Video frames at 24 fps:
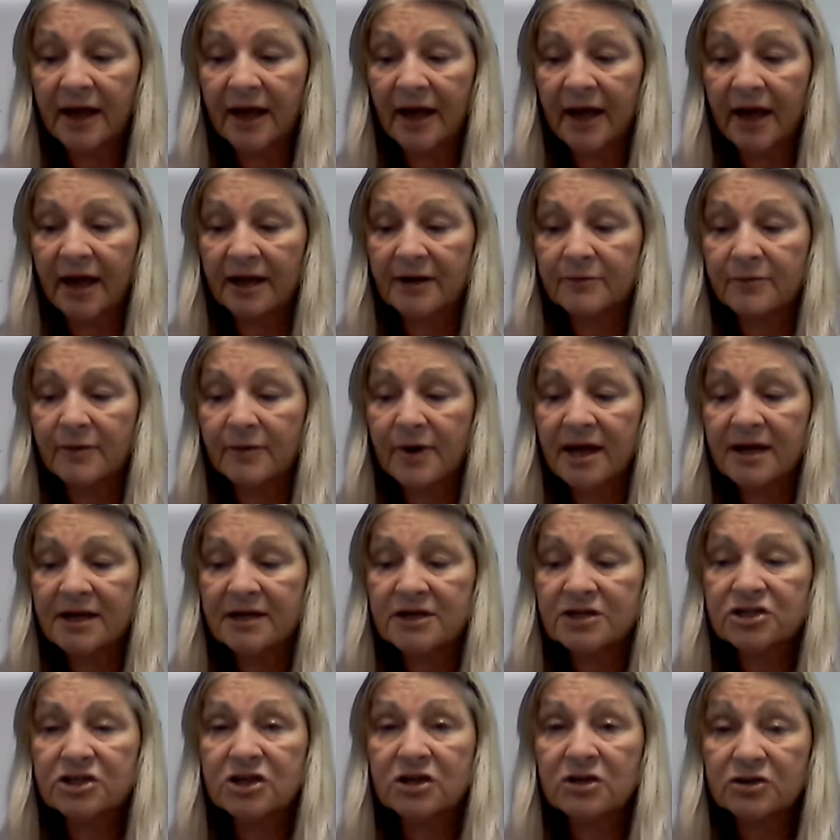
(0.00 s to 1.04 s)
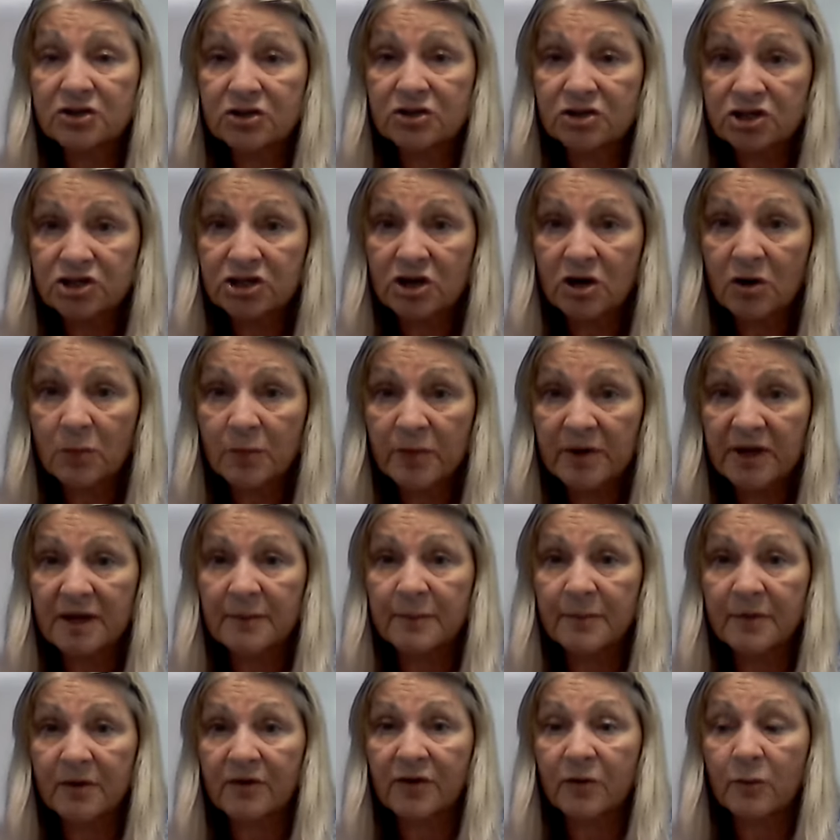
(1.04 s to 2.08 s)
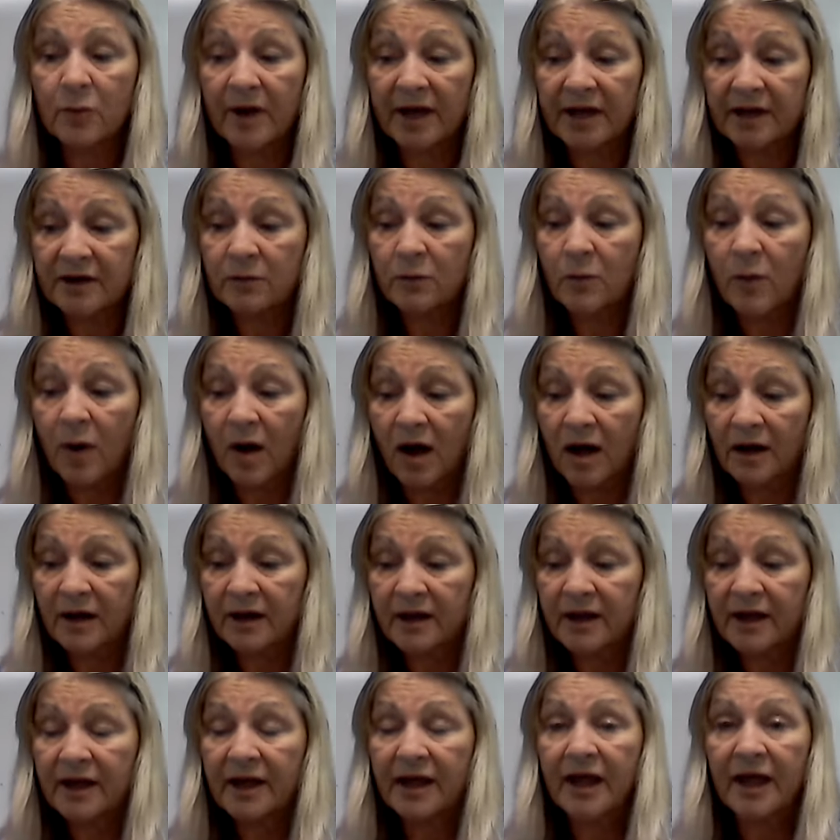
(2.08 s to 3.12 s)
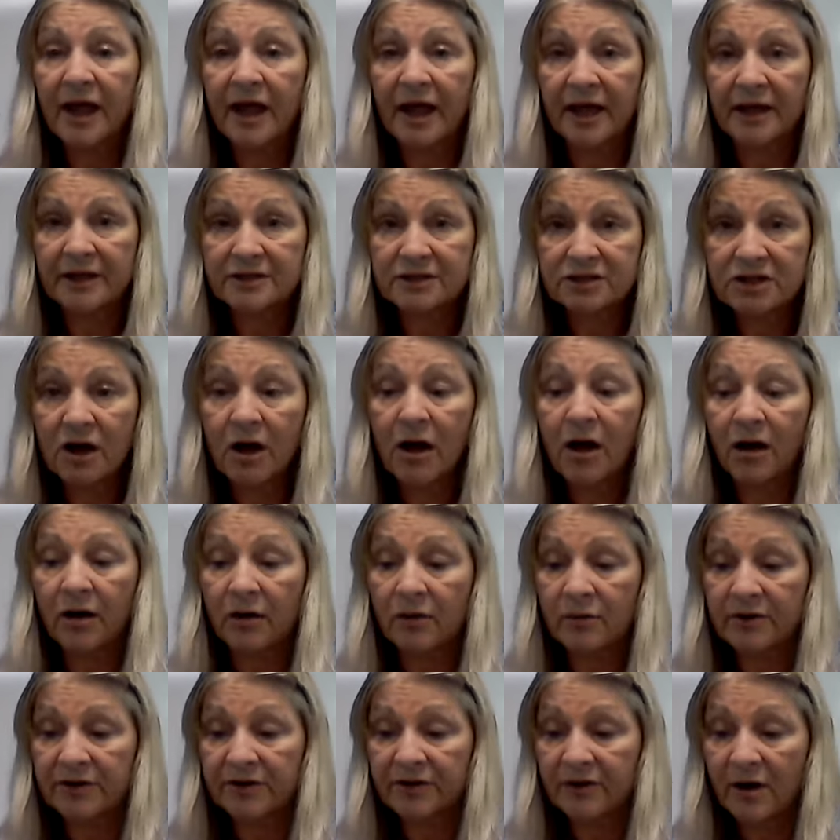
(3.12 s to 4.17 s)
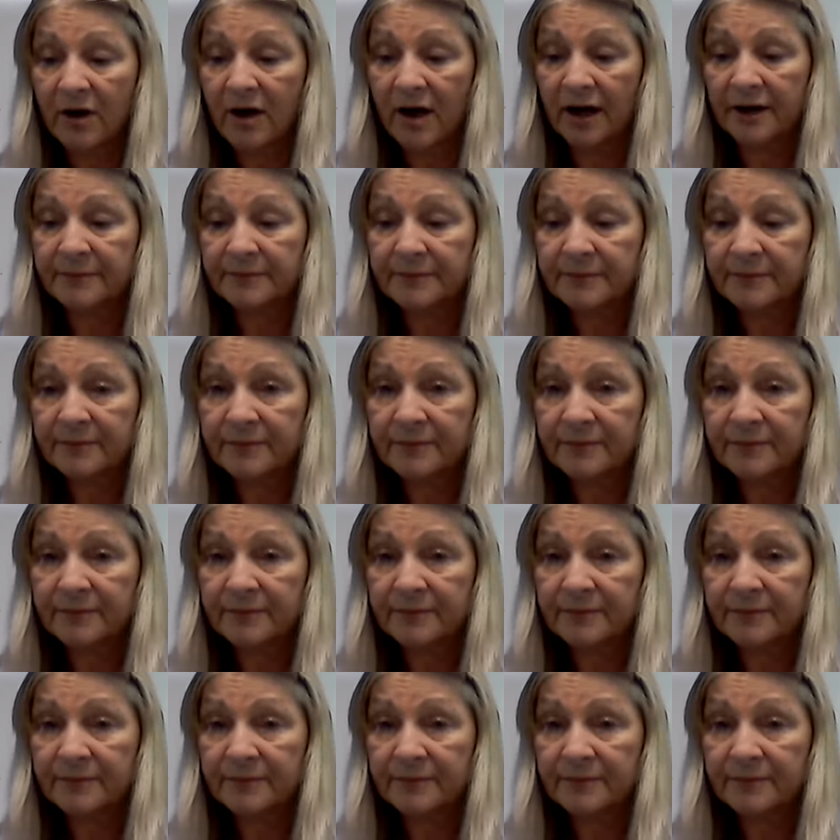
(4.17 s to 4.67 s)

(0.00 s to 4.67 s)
and ready to show people the way to walk and talk with God.